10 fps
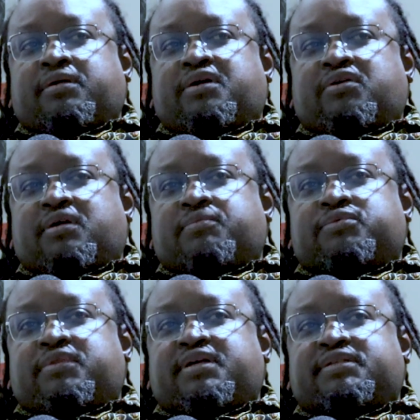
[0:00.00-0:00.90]
I'll come
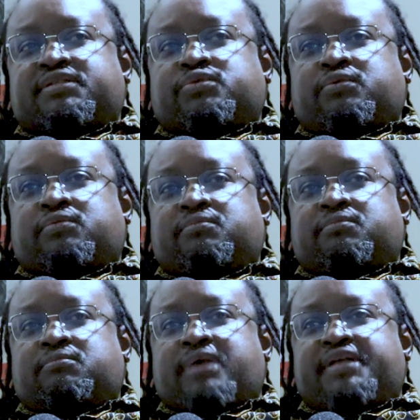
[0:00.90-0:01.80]
to that. So
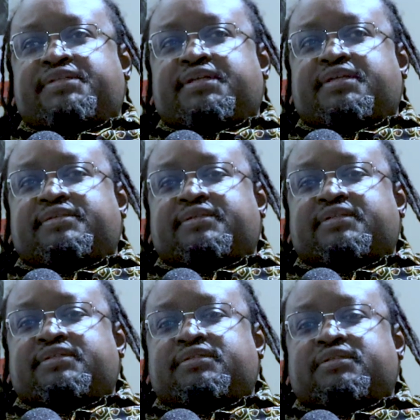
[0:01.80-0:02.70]
my take is
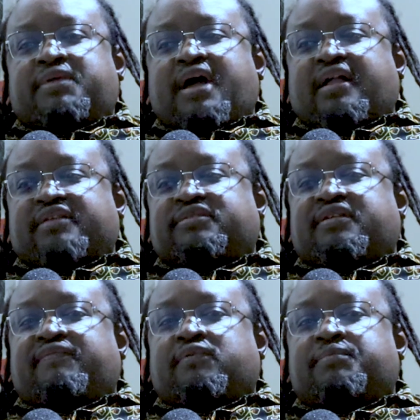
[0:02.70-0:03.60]
that the arrested
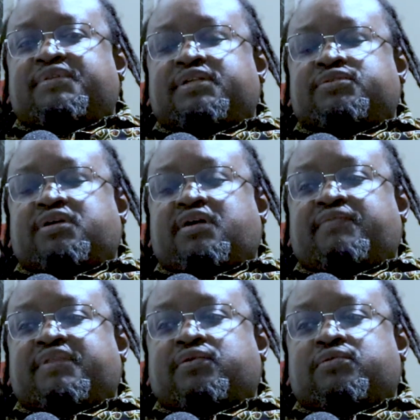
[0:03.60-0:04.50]
development that we have
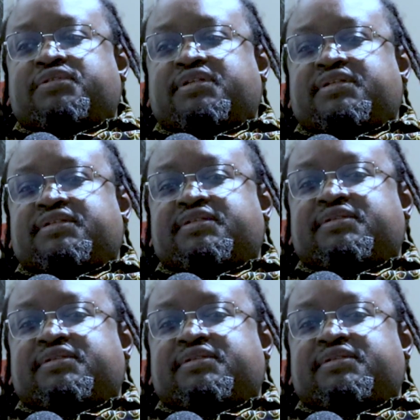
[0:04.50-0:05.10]
on the continent